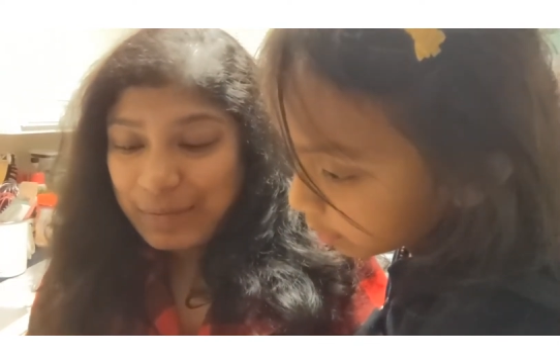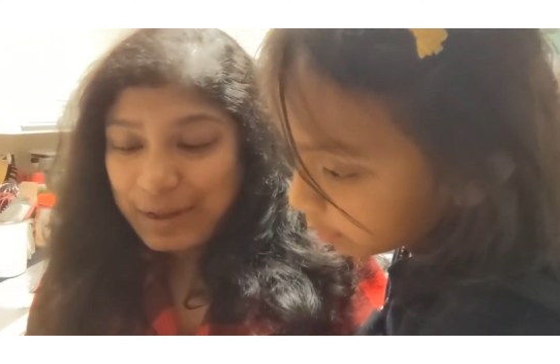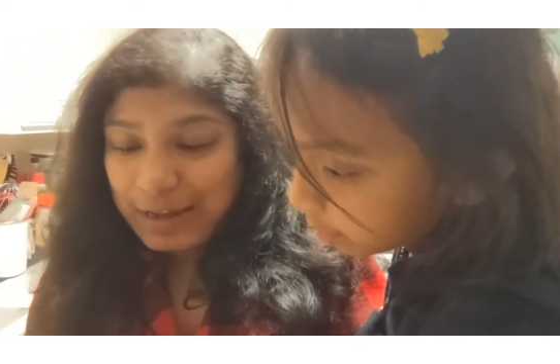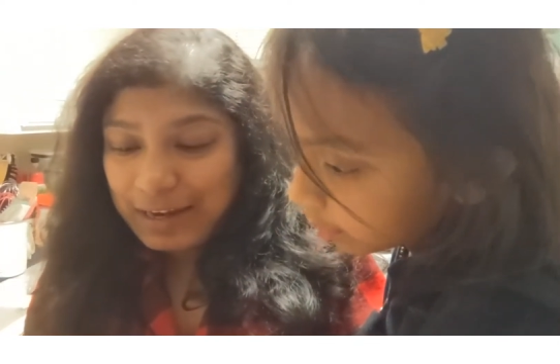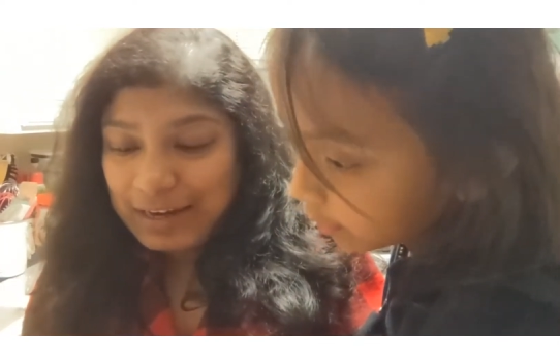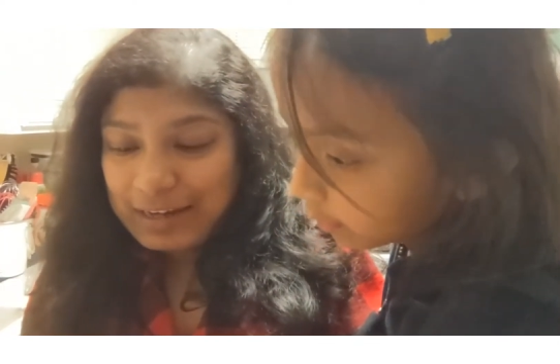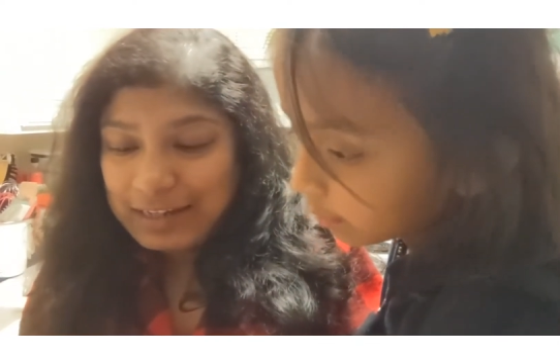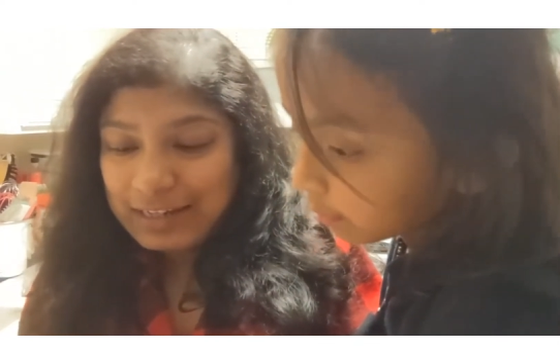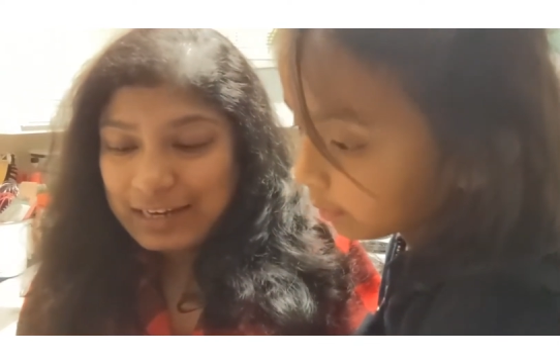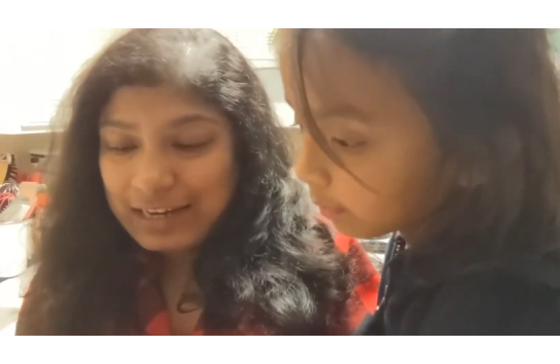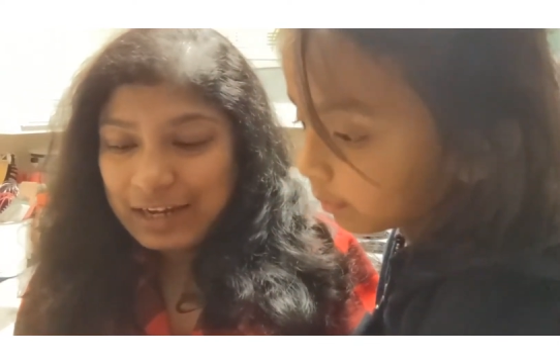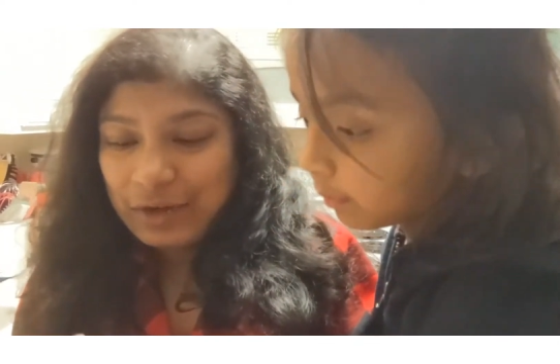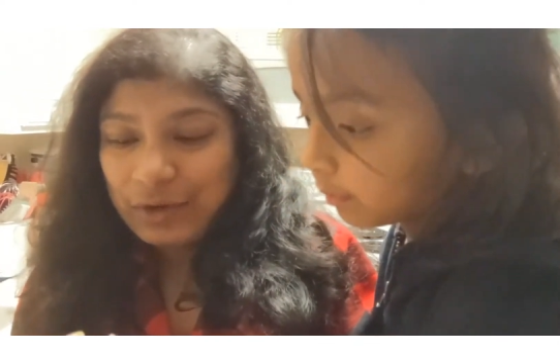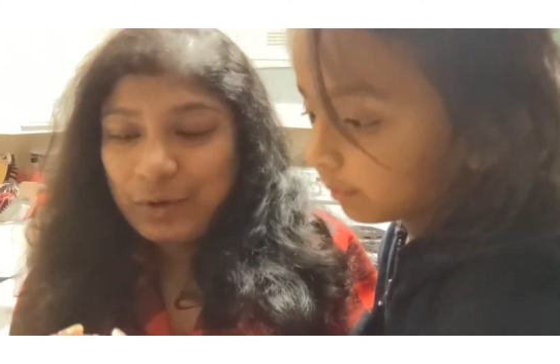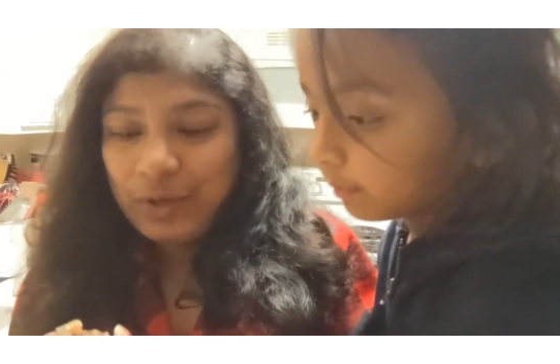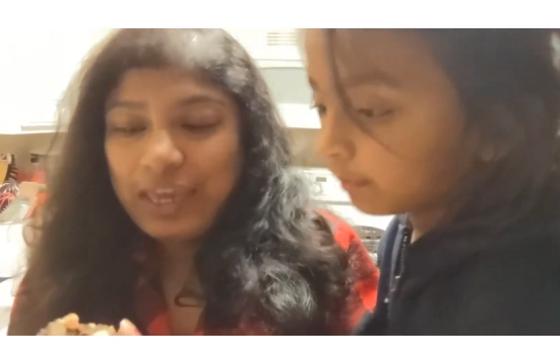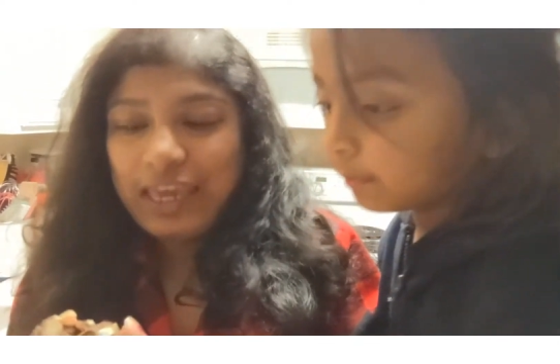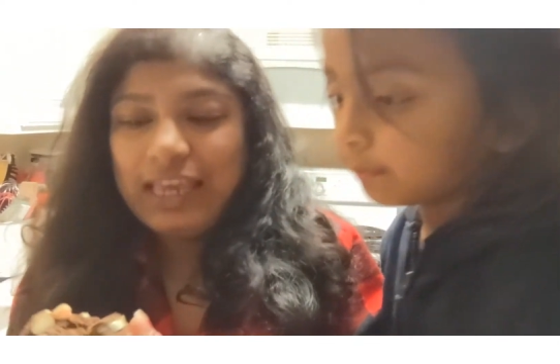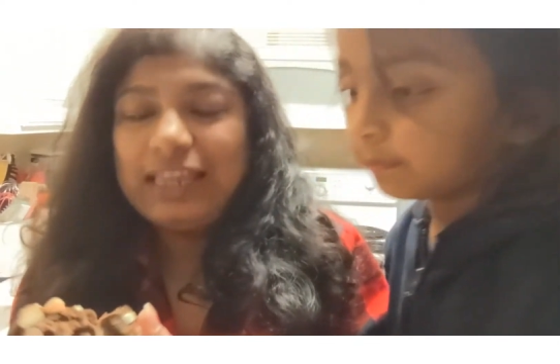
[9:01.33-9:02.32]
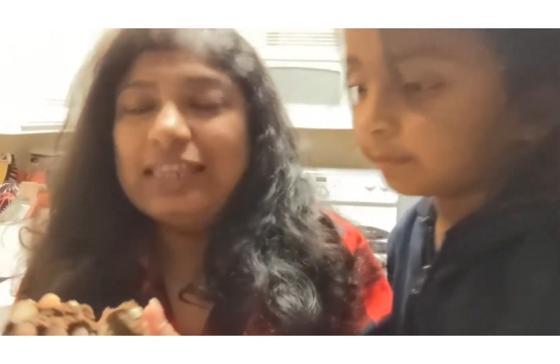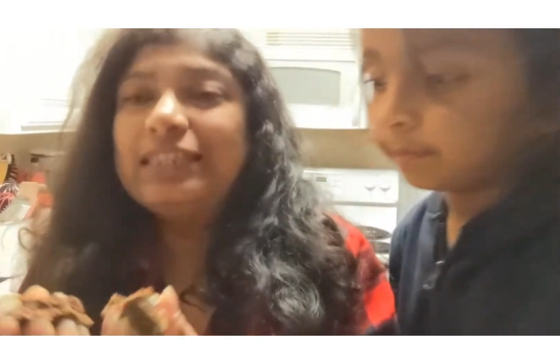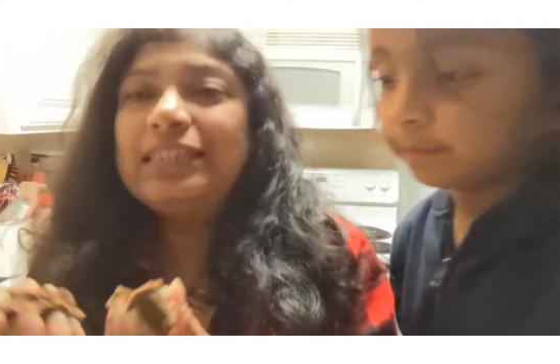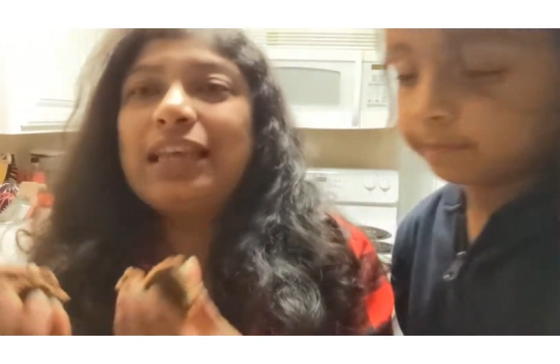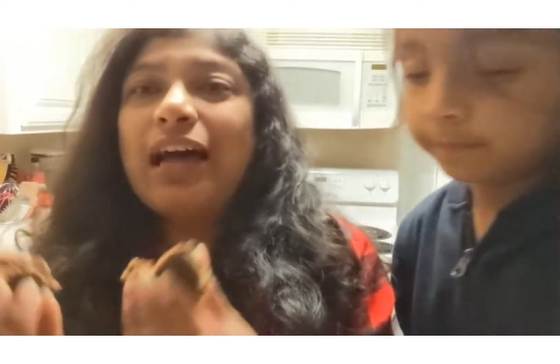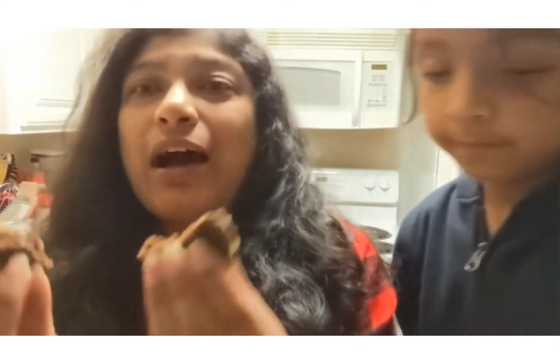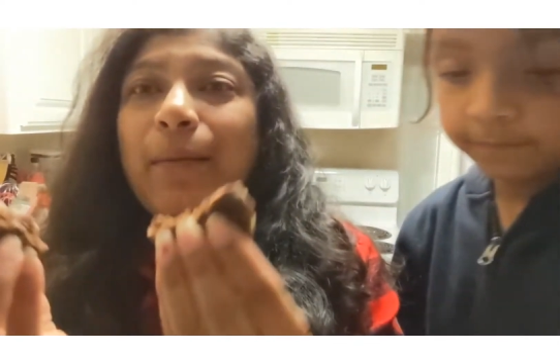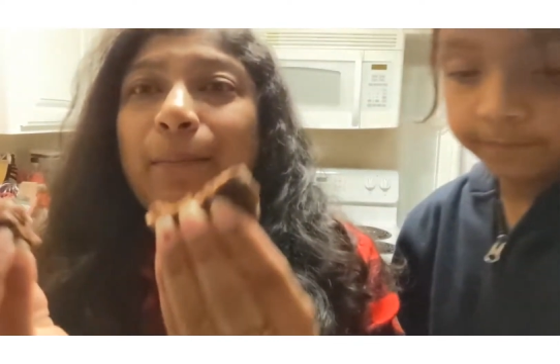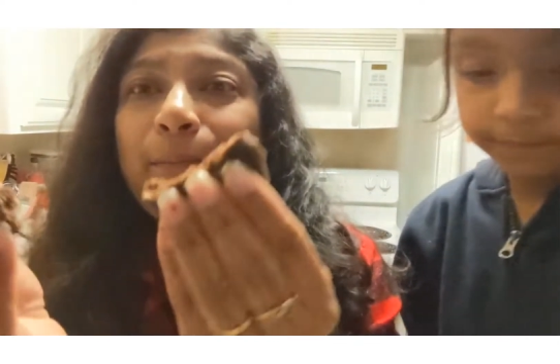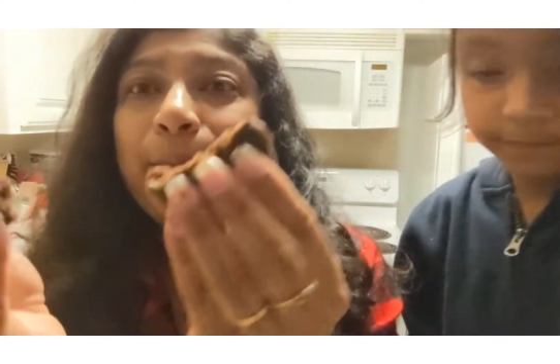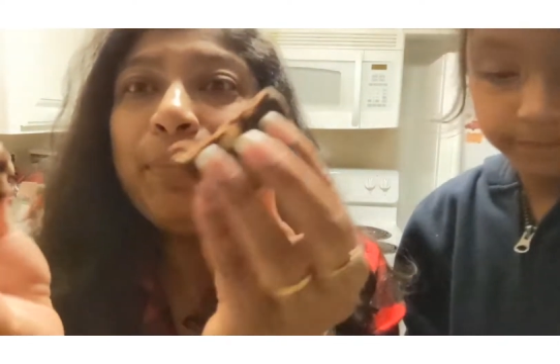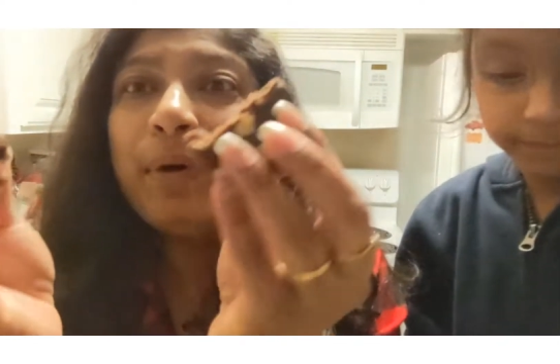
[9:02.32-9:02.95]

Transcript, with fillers: my Nutella cookies are